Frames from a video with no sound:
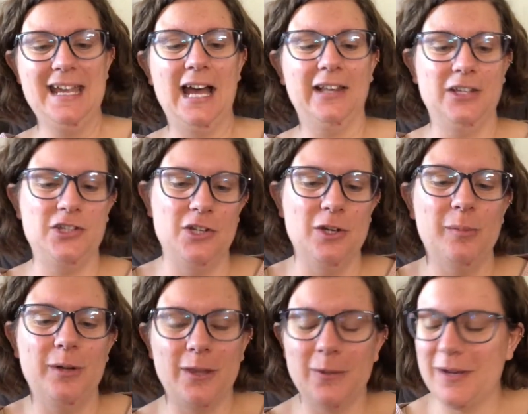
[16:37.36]
I'll let you know,
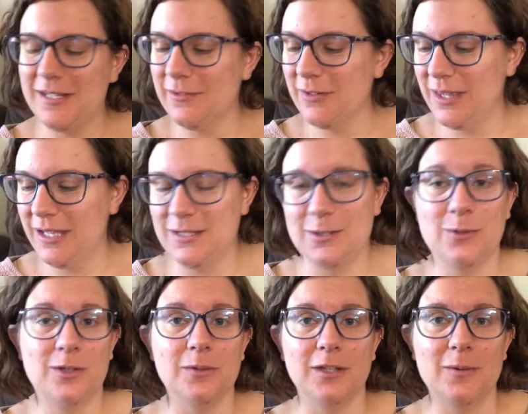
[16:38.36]
but otherwise everything is
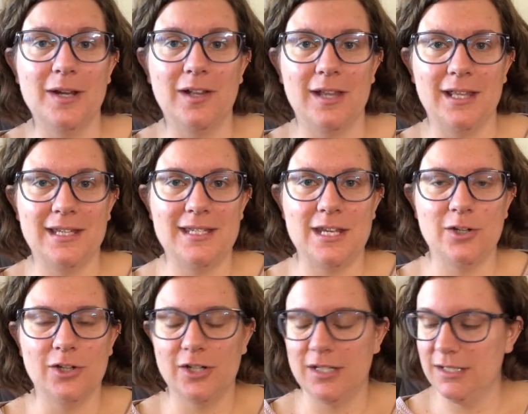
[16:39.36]
going really well.
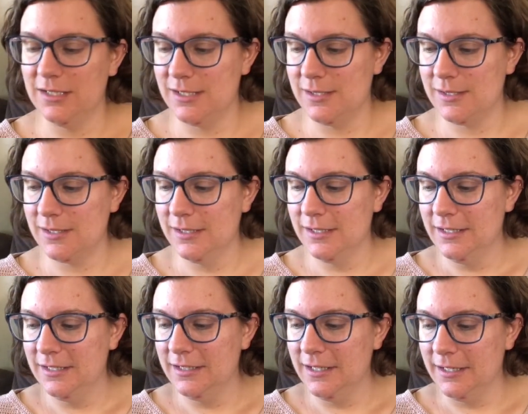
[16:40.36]
Alexander is
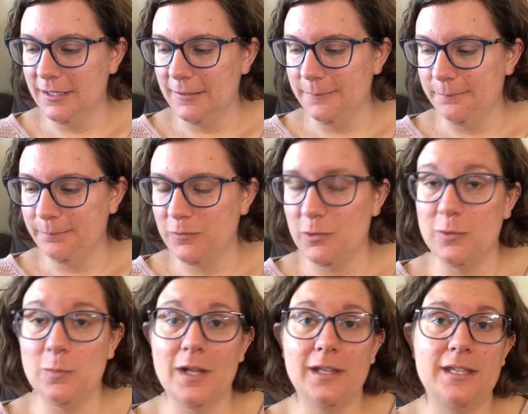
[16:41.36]

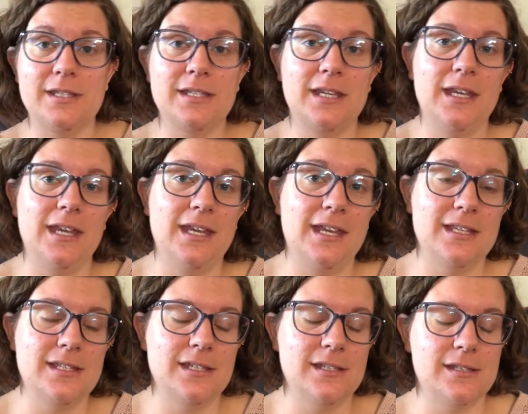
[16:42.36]
doing well. He
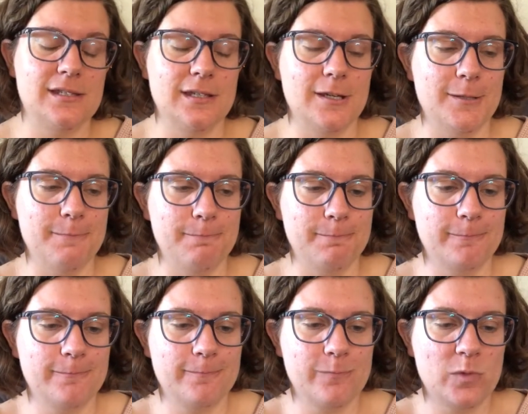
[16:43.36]
gets his
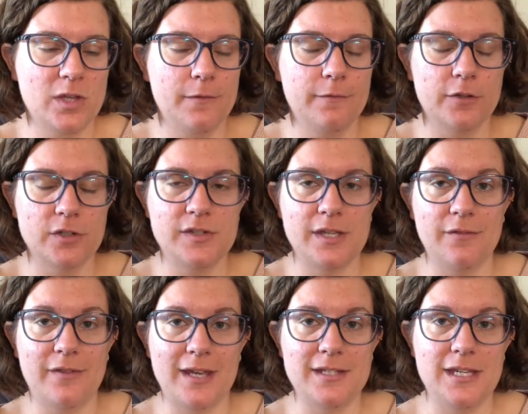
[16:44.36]
first set of
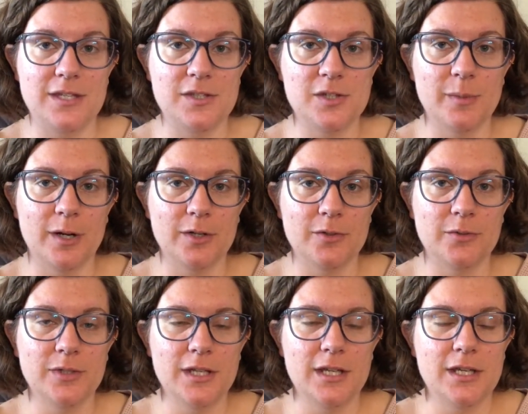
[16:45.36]
vaccines tomorrow,
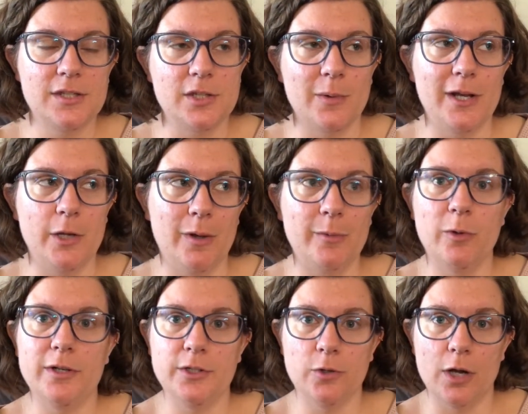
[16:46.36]
so I know I'm
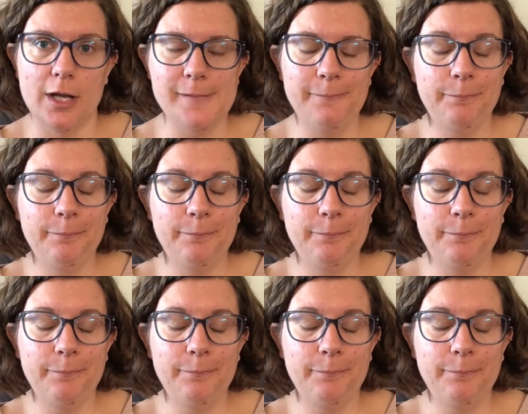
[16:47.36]
going to cry